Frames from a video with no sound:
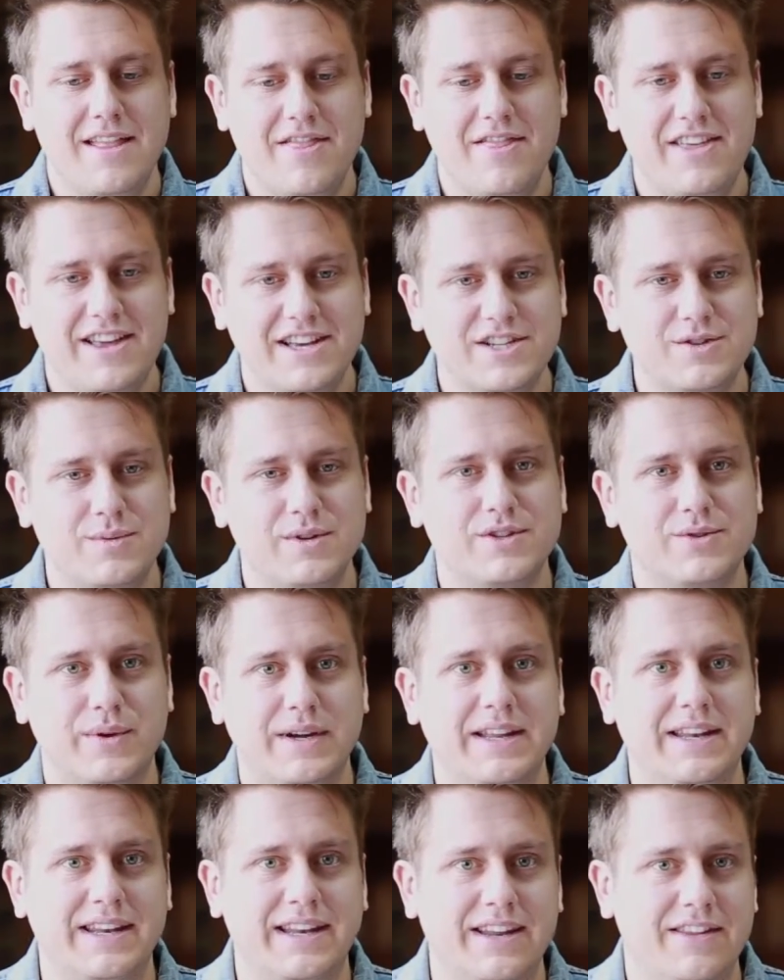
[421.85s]
this was
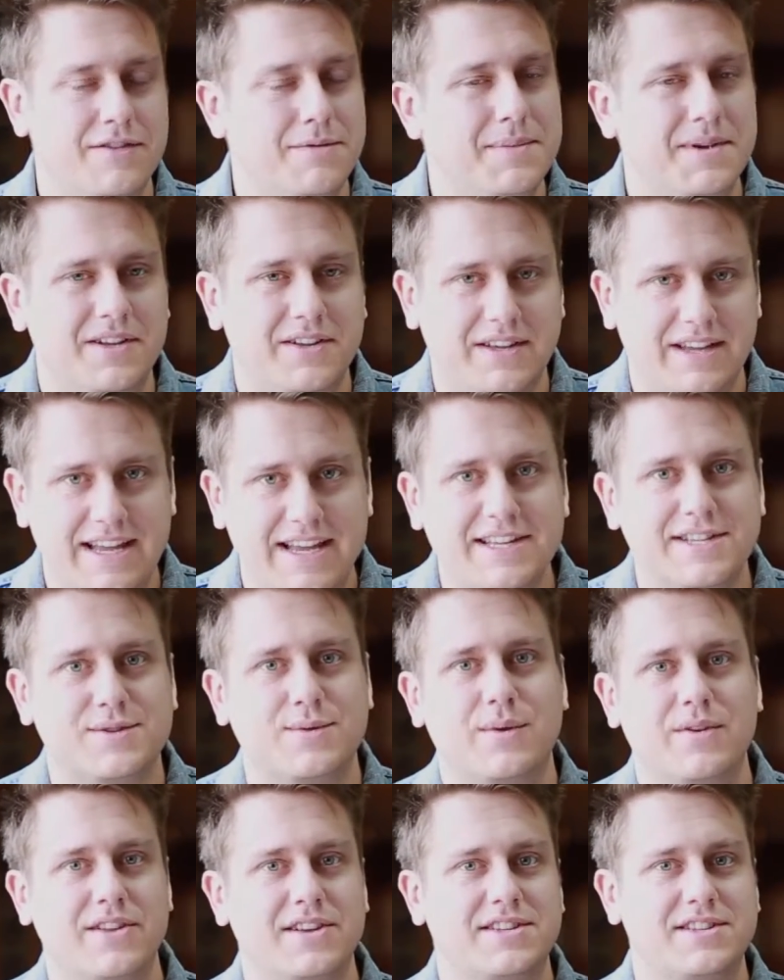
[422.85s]
written in the Middle
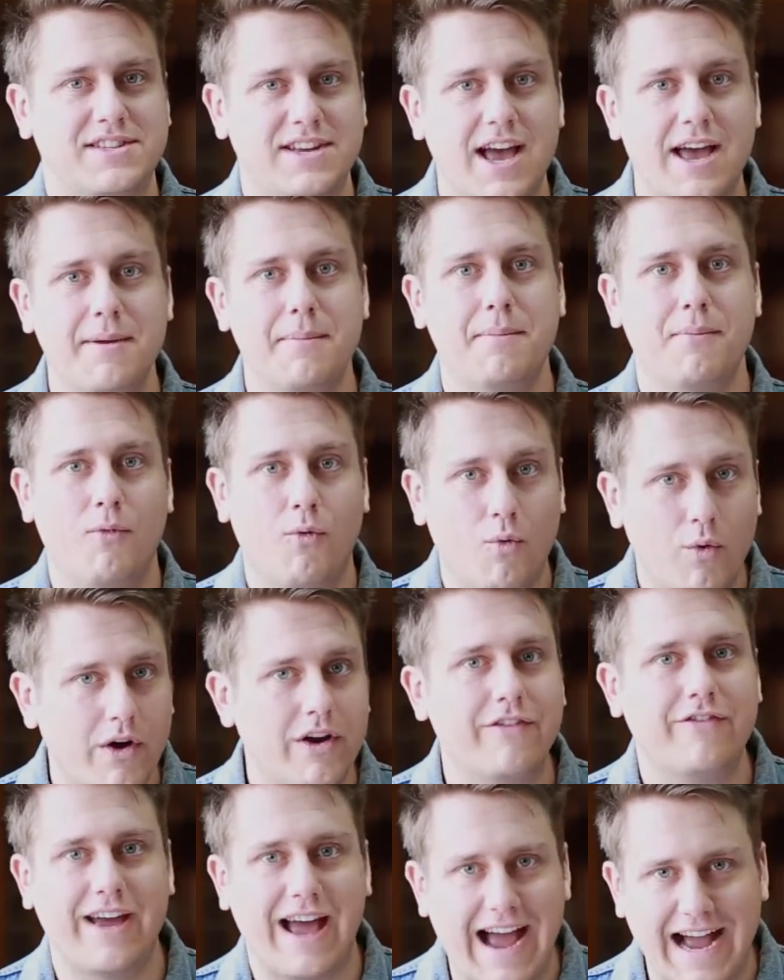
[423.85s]
East where the sun
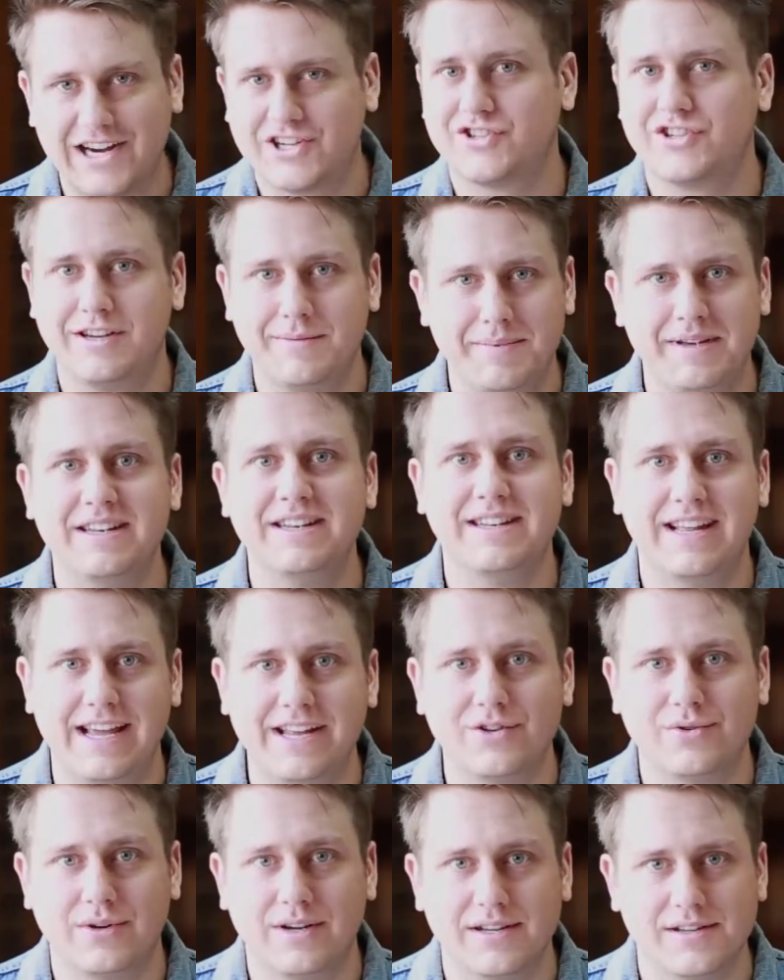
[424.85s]
would have actually been
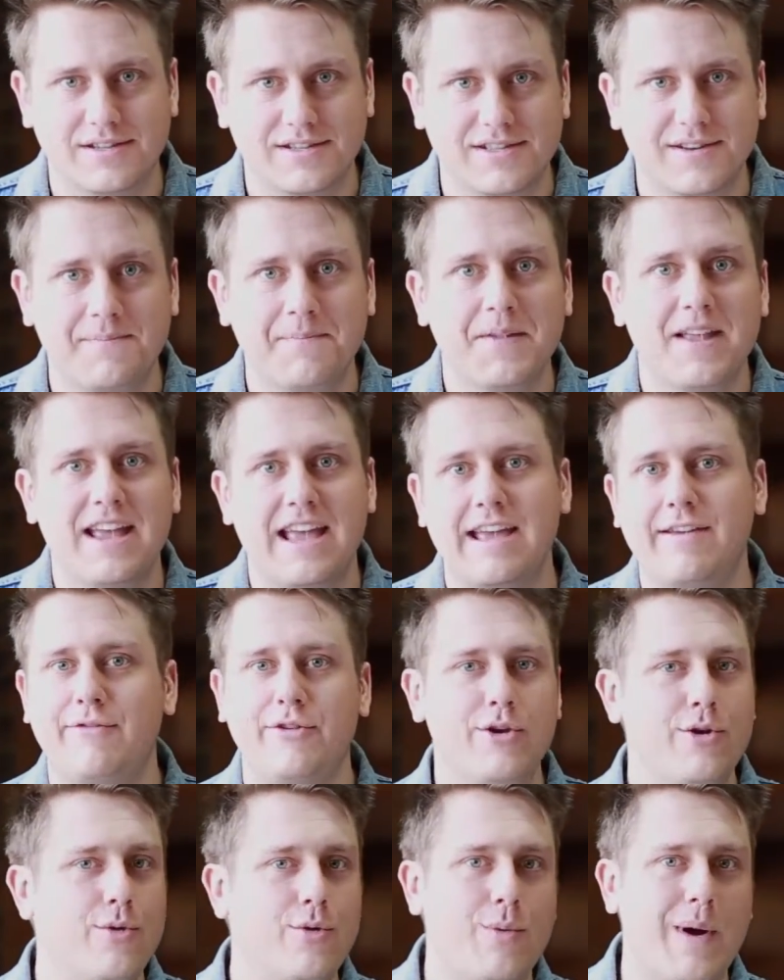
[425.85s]
dangerous. If
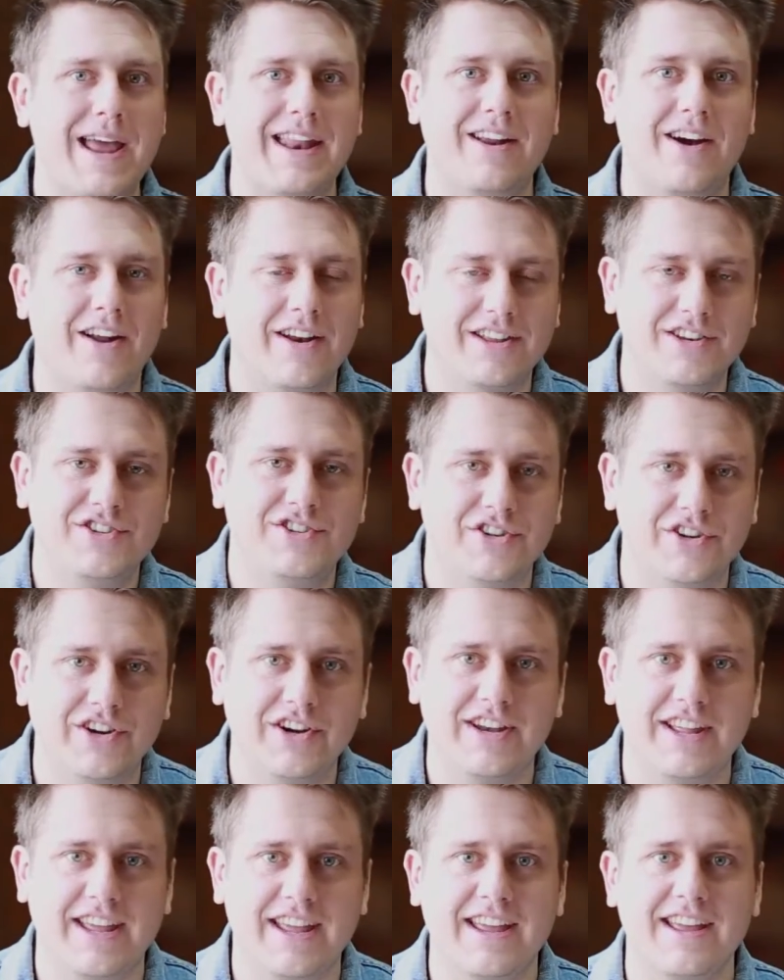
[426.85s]
you went on a
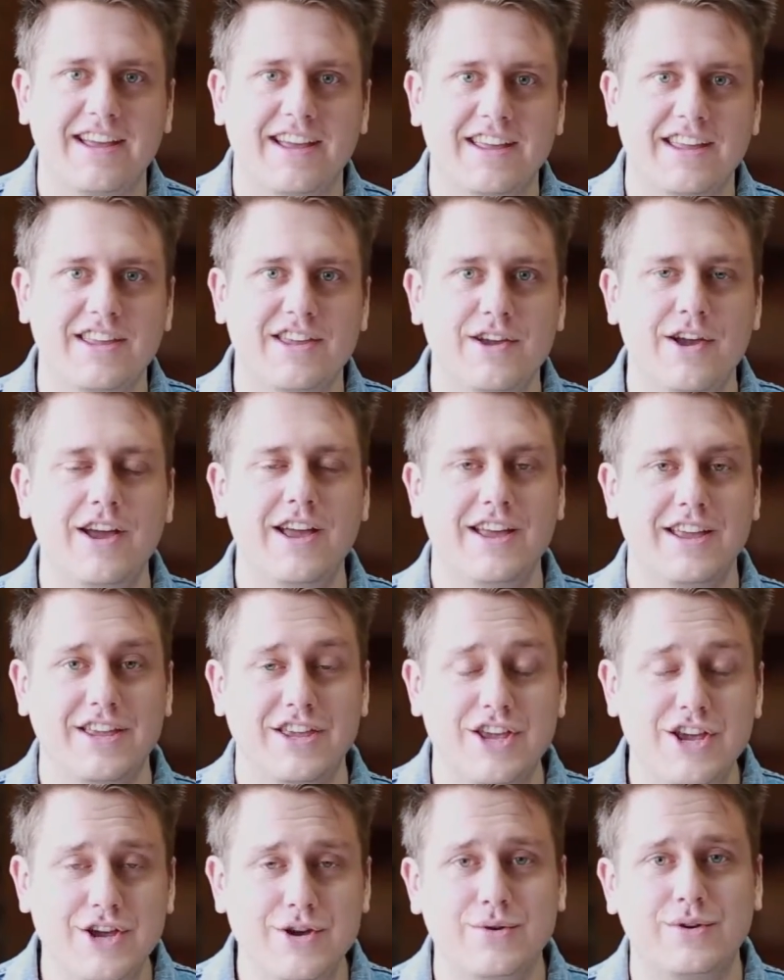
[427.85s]
journey,
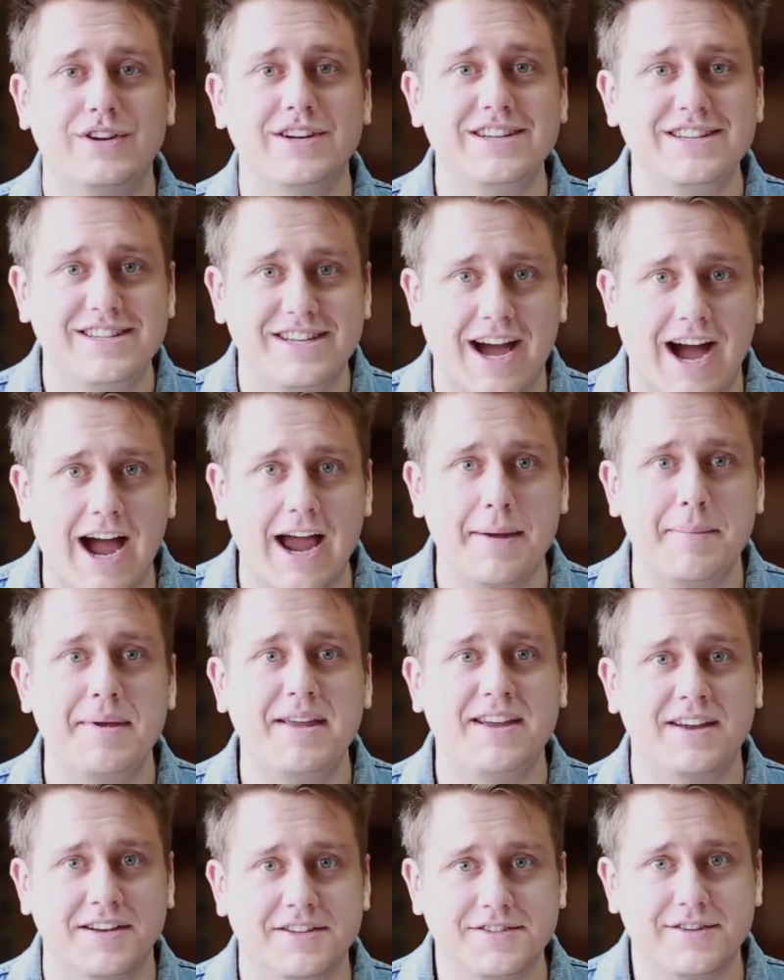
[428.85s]
you could die
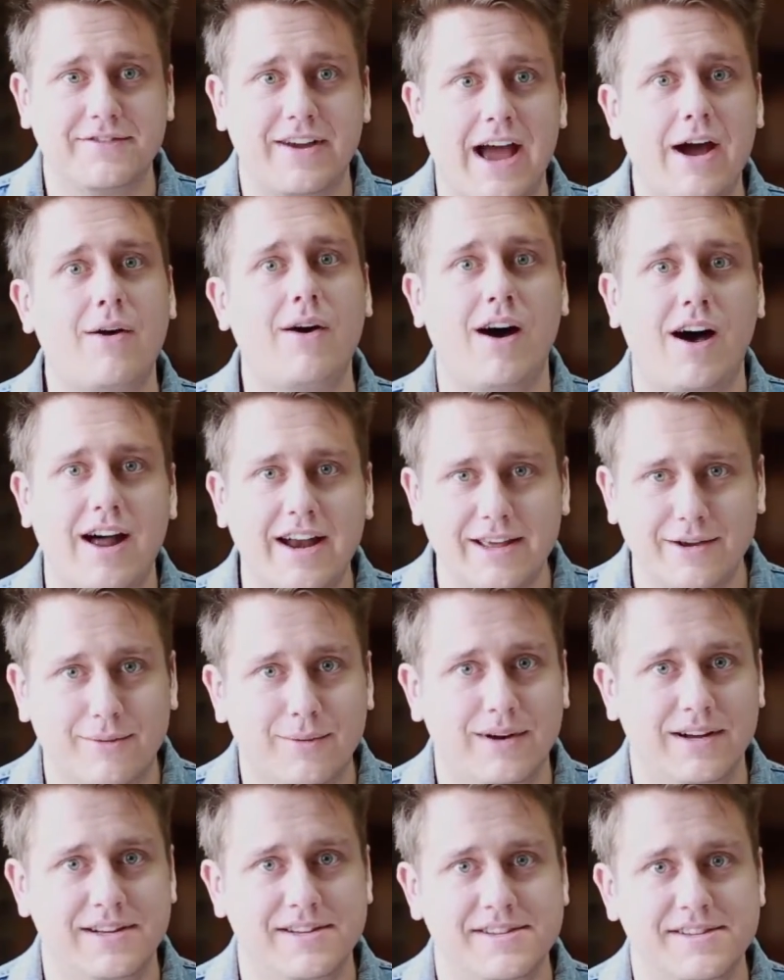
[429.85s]
because of how hot
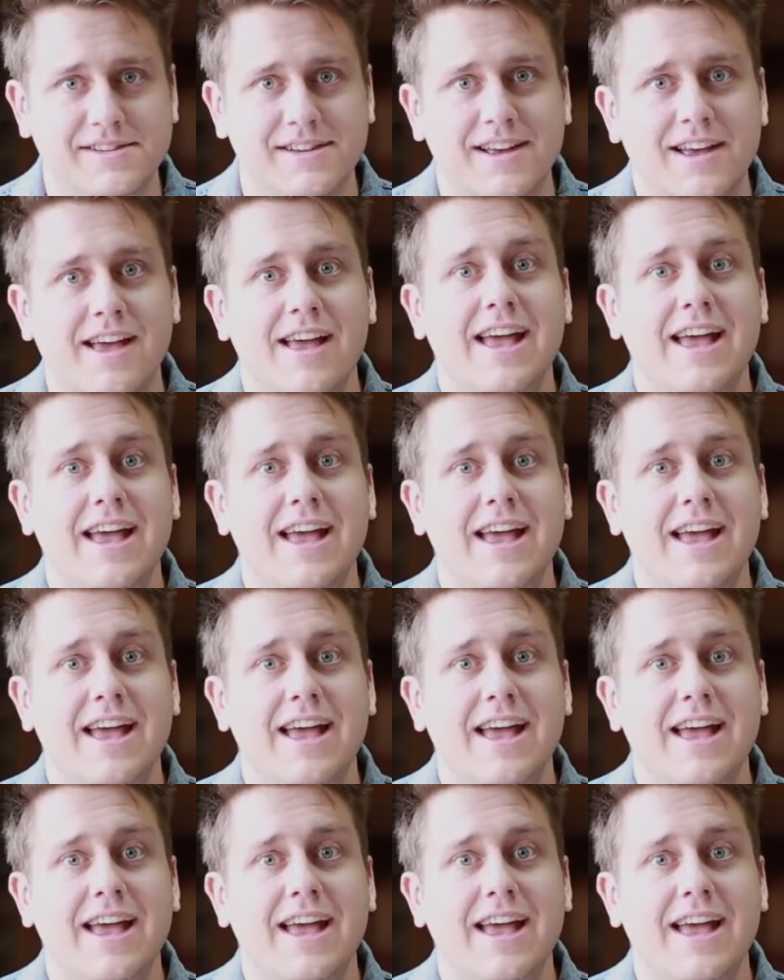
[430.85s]
it was.